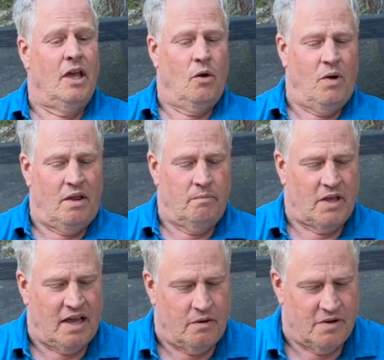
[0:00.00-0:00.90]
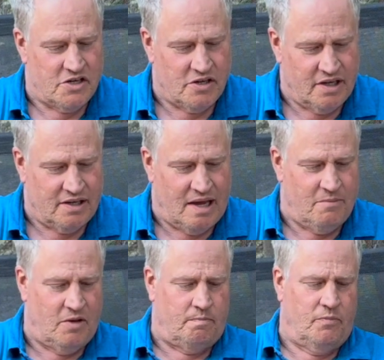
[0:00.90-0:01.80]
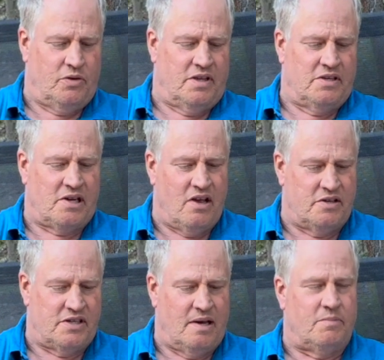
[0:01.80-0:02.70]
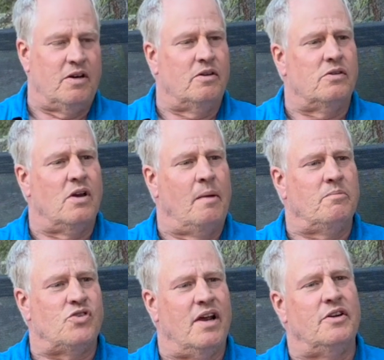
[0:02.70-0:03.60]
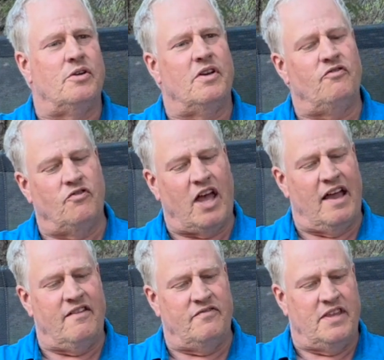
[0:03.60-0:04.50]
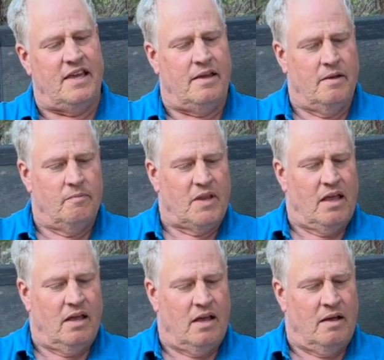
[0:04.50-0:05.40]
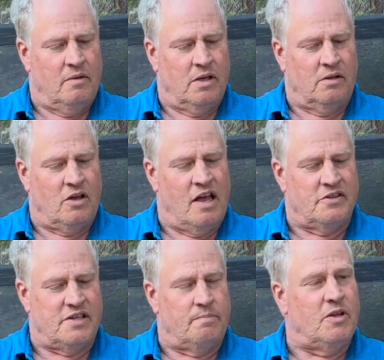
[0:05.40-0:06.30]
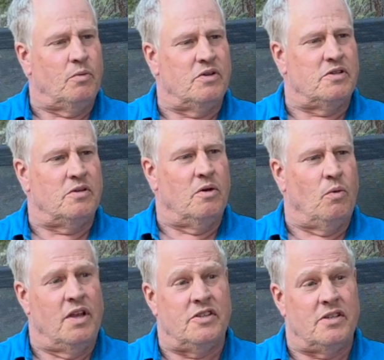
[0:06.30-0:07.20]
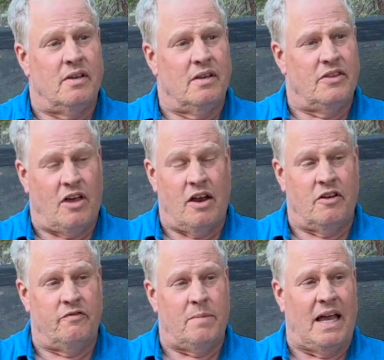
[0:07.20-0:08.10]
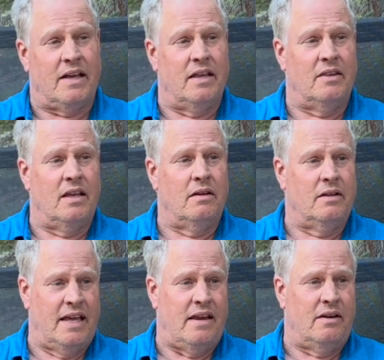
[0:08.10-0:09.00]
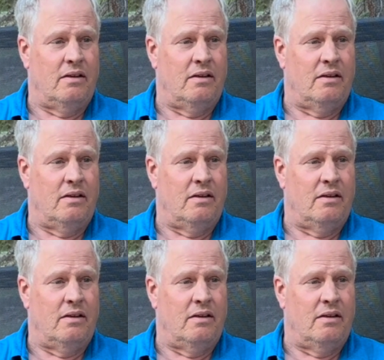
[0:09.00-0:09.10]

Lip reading: Well, I originally came up with this concept, and I'm trying to revive the concept that was once thought of back in the late